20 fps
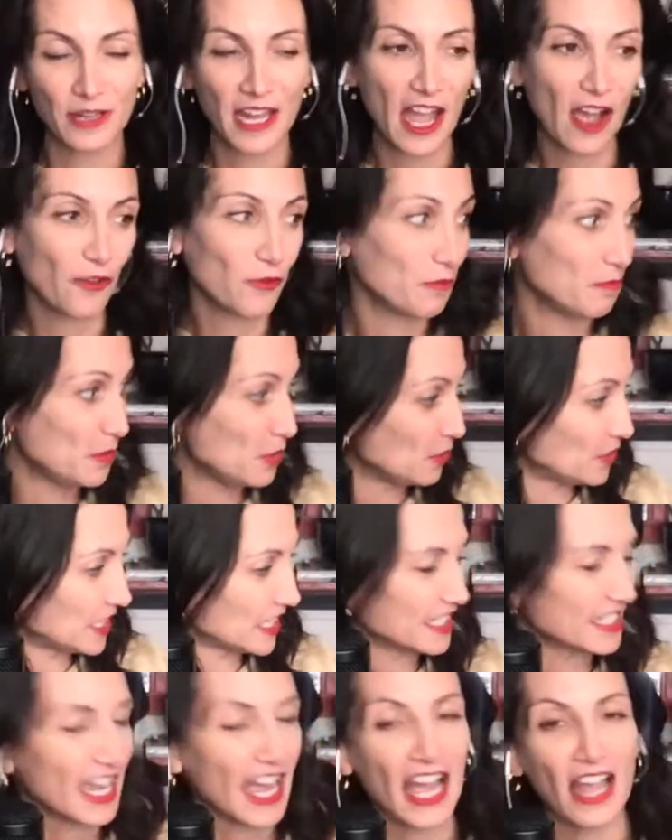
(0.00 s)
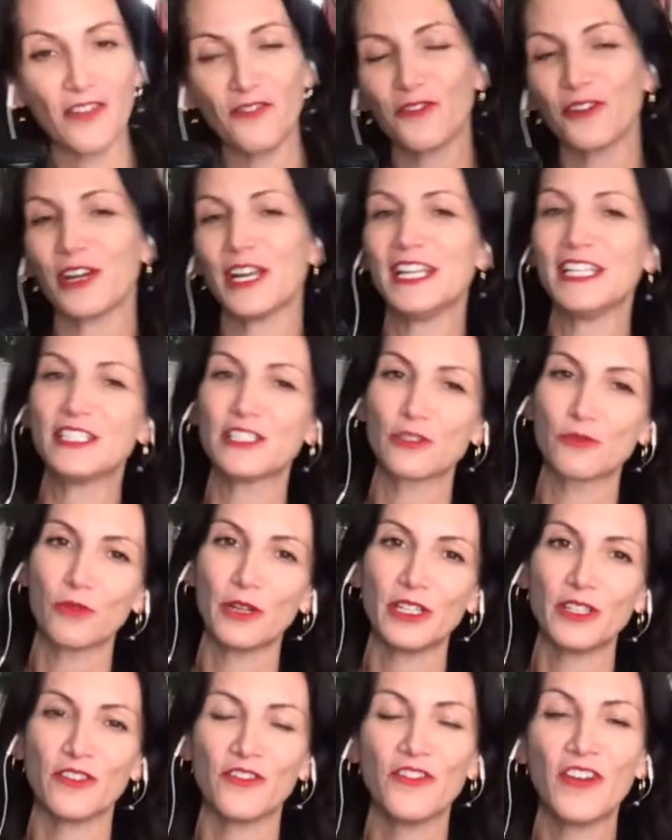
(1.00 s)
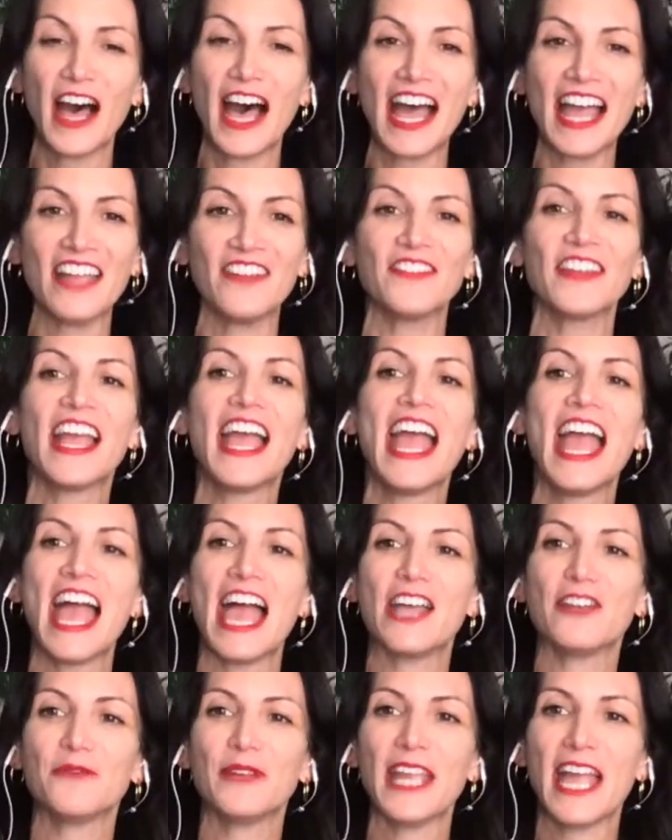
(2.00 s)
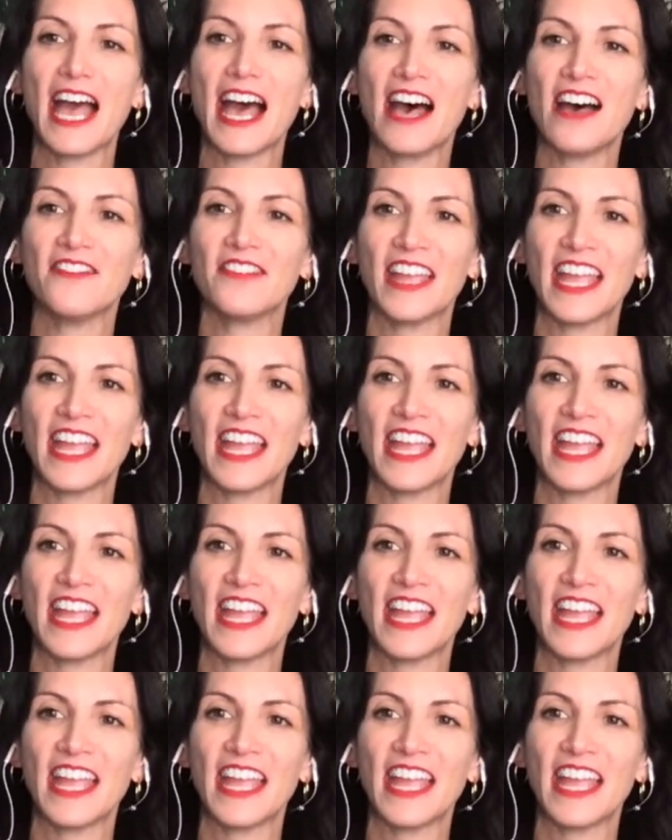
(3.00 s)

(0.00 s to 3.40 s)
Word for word: We have music time for ages 1 to 5, and we have